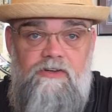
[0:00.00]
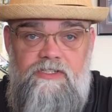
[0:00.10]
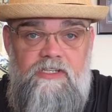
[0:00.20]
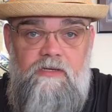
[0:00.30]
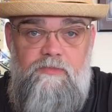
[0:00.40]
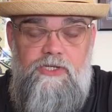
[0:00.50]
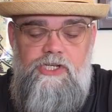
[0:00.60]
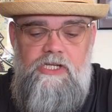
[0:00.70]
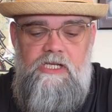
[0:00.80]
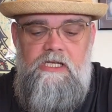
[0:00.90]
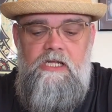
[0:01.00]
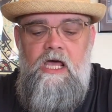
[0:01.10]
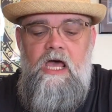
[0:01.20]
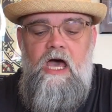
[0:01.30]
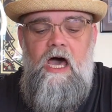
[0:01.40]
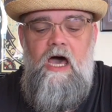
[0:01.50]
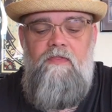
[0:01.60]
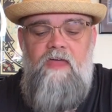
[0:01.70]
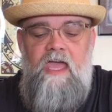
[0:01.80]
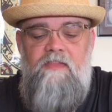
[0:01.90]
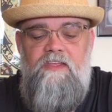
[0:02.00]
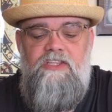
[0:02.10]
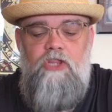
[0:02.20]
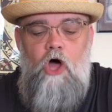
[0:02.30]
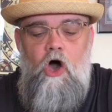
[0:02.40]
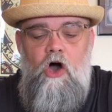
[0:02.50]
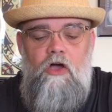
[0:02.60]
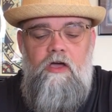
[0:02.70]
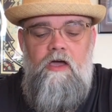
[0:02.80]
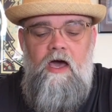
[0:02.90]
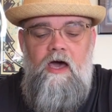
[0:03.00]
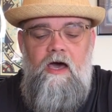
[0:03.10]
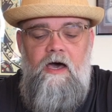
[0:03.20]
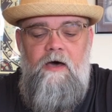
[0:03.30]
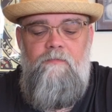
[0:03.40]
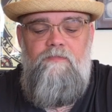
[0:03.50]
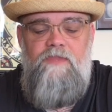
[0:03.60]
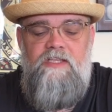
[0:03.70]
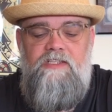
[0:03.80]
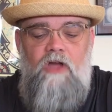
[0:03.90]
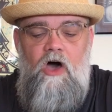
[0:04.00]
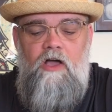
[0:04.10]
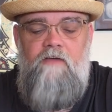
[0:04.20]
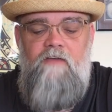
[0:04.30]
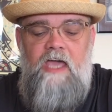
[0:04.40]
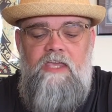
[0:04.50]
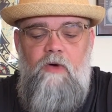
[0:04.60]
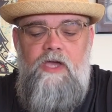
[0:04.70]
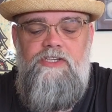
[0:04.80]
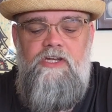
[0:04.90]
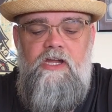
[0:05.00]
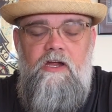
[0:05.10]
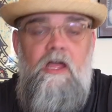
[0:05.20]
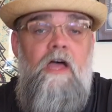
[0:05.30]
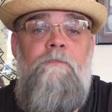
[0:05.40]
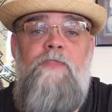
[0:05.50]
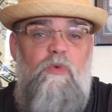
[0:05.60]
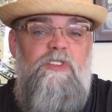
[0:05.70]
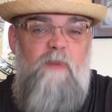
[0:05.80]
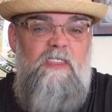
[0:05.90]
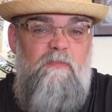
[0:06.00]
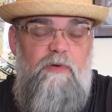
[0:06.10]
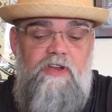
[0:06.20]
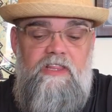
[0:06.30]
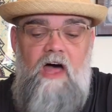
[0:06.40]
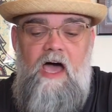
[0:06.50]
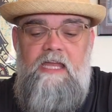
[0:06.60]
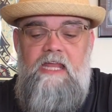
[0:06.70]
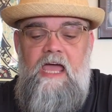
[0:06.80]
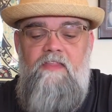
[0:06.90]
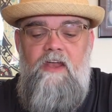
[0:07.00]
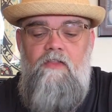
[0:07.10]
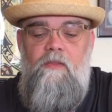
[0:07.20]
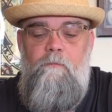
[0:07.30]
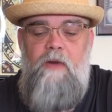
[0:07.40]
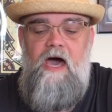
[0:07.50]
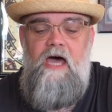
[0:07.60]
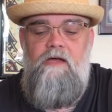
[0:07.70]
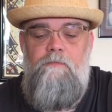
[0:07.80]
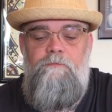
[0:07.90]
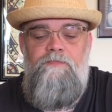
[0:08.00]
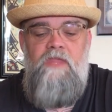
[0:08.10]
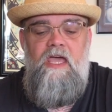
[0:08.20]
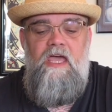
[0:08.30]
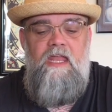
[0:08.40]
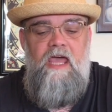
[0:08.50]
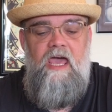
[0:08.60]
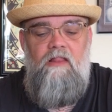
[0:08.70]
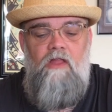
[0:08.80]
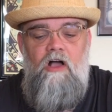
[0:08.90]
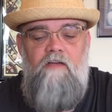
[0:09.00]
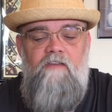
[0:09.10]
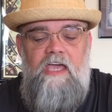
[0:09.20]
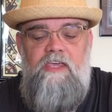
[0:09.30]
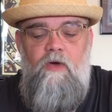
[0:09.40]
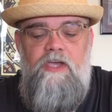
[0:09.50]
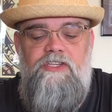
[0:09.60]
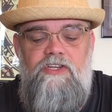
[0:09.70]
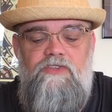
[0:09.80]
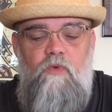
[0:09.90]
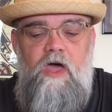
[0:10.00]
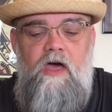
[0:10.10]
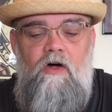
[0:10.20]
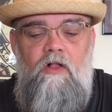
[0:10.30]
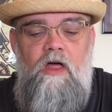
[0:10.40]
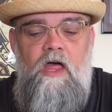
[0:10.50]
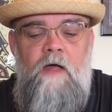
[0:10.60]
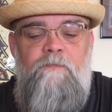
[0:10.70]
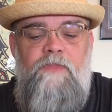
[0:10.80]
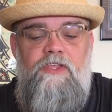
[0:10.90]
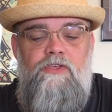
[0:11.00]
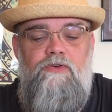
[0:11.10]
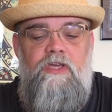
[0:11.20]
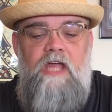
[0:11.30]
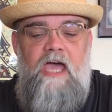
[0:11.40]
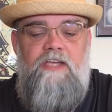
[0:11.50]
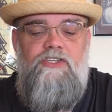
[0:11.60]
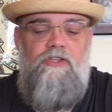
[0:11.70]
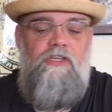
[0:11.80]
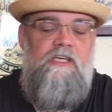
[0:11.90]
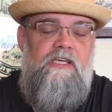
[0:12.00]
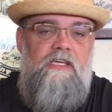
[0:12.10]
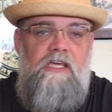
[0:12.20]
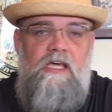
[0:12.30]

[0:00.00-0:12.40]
to machine, they had this long evacuation here, which made them pretty light. And then on the bottom, it had a long evacuation as well that you could actually